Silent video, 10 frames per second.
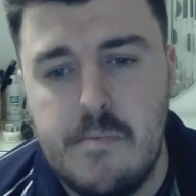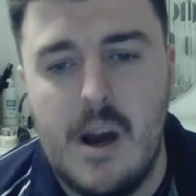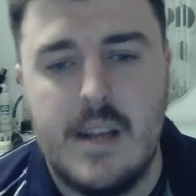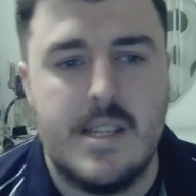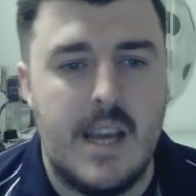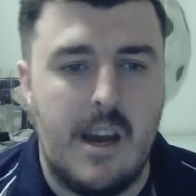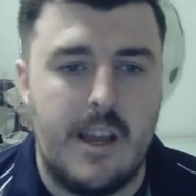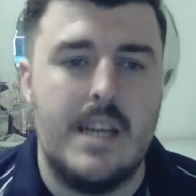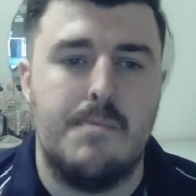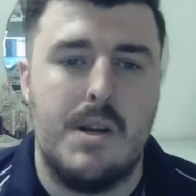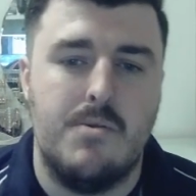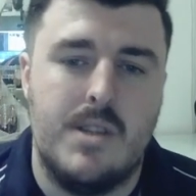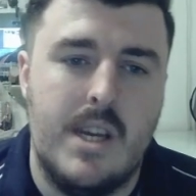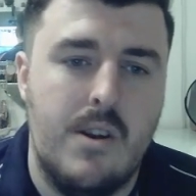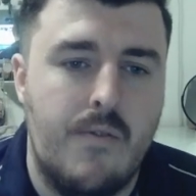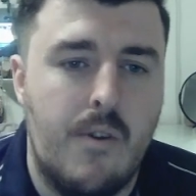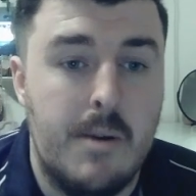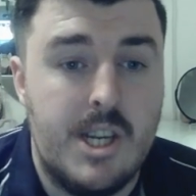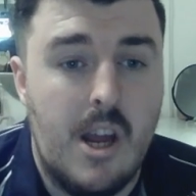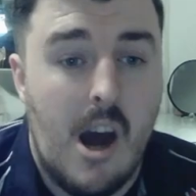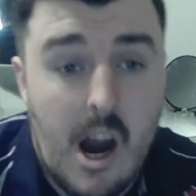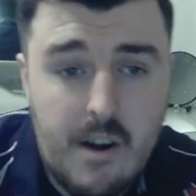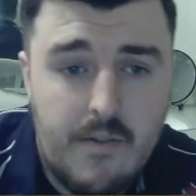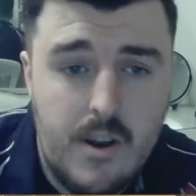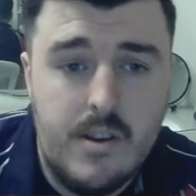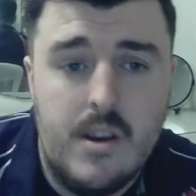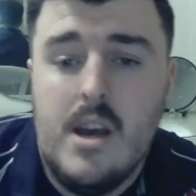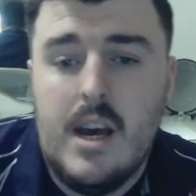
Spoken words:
But as I say, I get Spectral Steed off on my Hierophant,